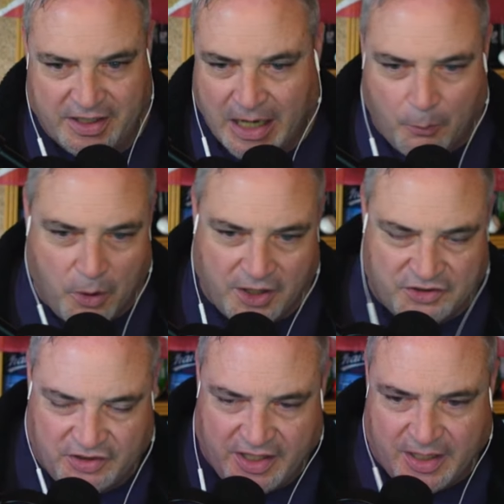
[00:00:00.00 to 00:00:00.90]
I want
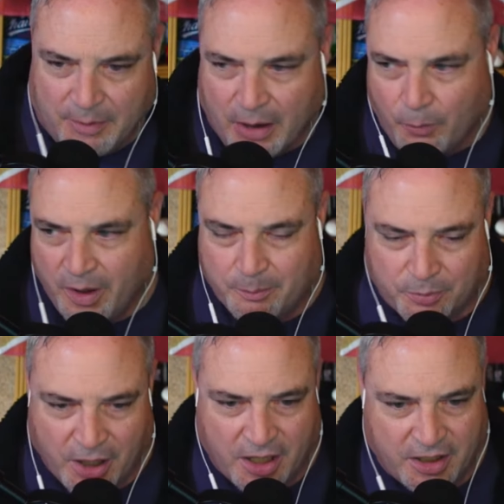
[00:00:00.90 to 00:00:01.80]
Sam, I want
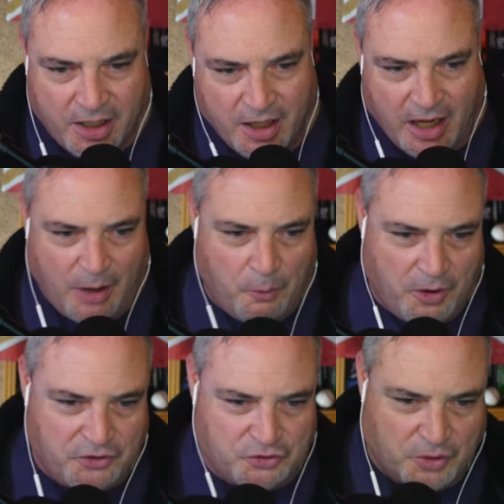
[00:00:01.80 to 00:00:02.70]
Brock, I
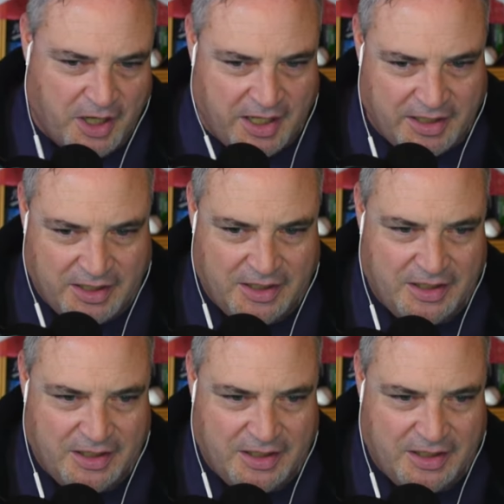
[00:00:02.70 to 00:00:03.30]
want Trey.